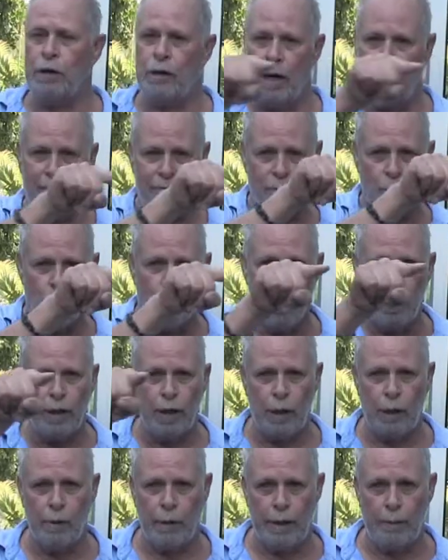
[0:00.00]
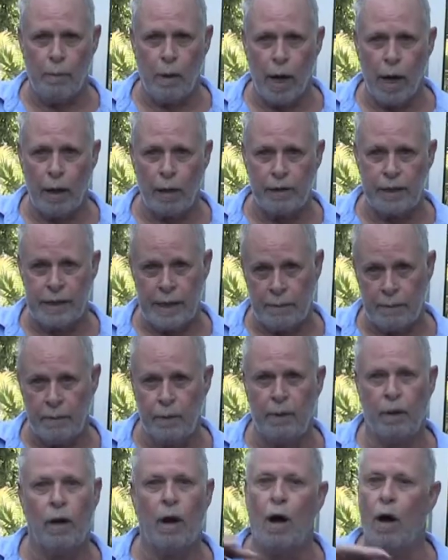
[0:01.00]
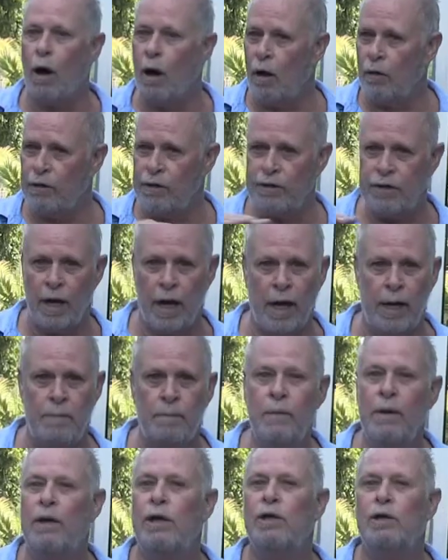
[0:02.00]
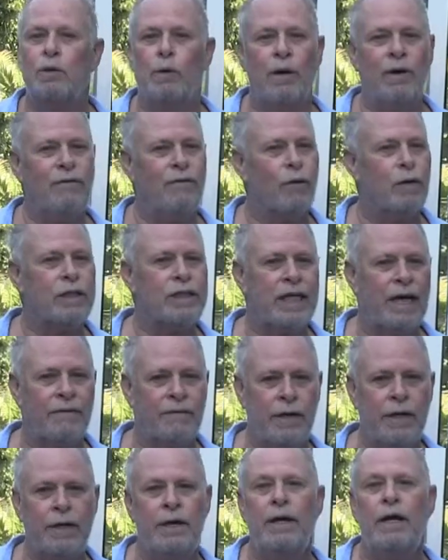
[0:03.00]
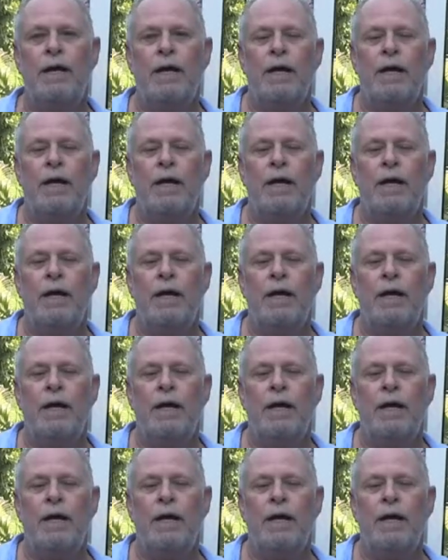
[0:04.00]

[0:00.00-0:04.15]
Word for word: you have 1 degree bottle temp all the time, 24-7,